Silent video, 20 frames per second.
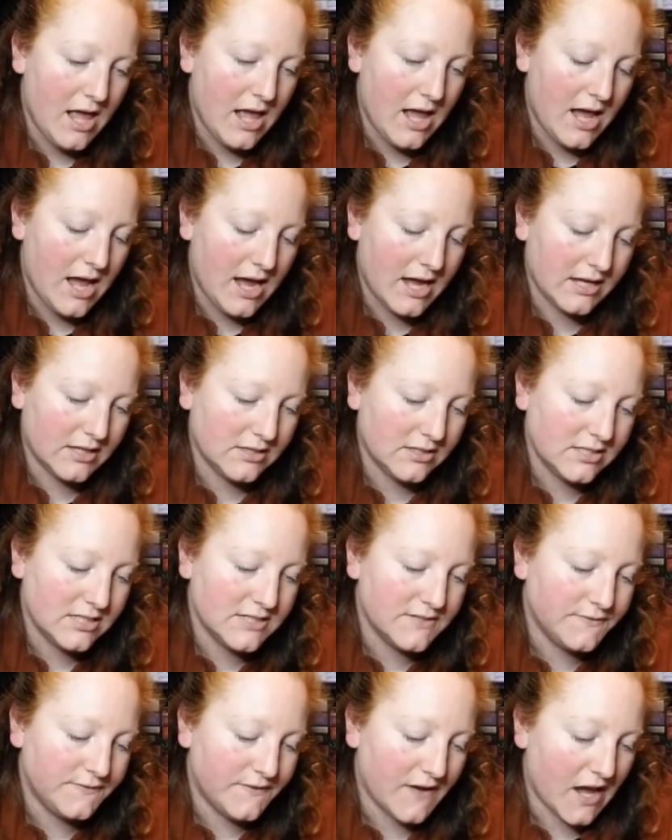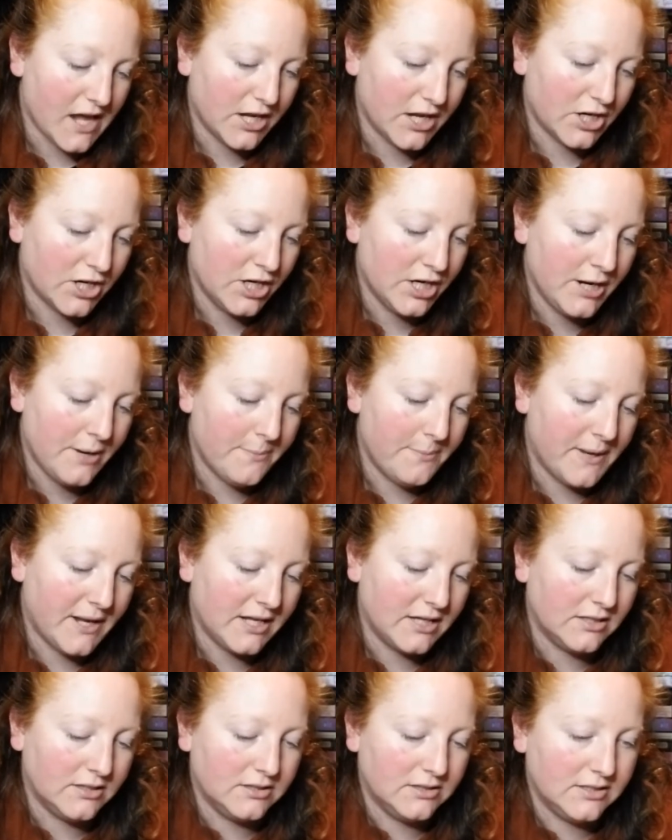Highland Fire
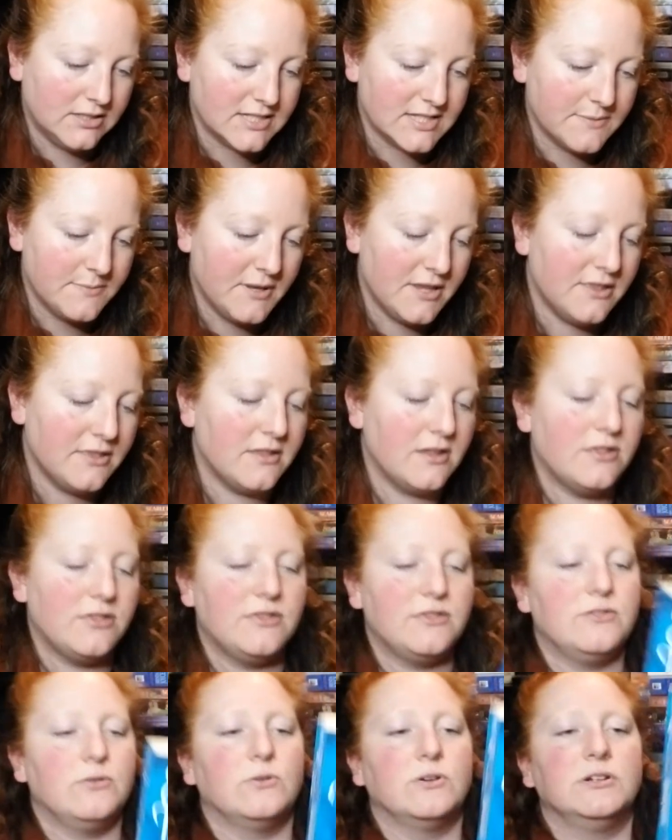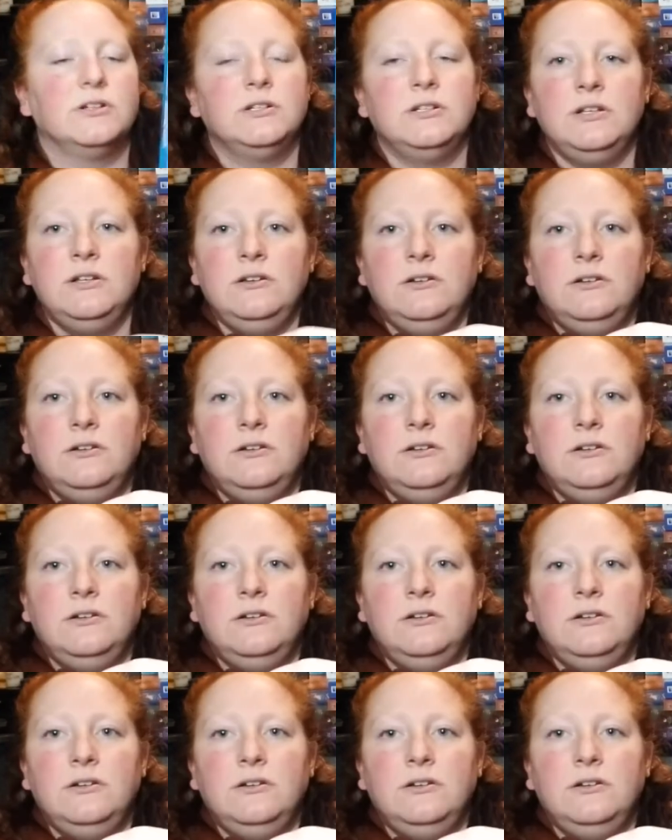by Elizabeth Thornton.